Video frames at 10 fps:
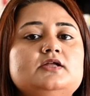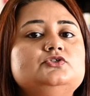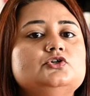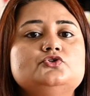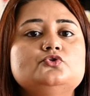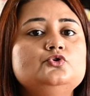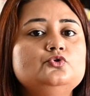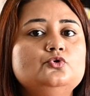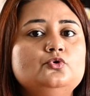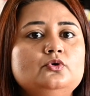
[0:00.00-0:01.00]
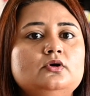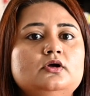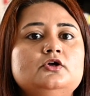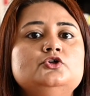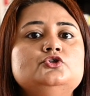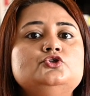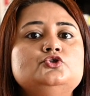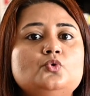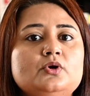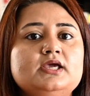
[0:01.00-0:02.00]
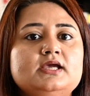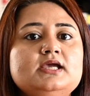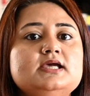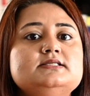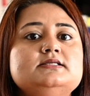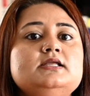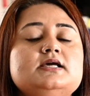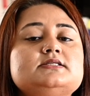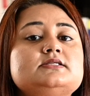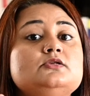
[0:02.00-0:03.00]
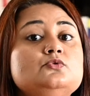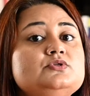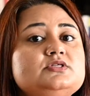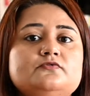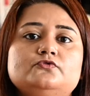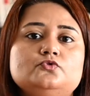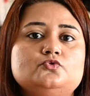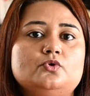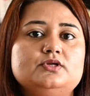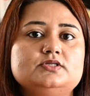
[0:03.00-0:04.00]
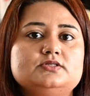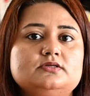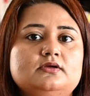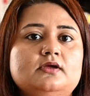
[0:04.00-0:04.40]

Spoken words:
And just so you know, choking isn't exclusive to solids.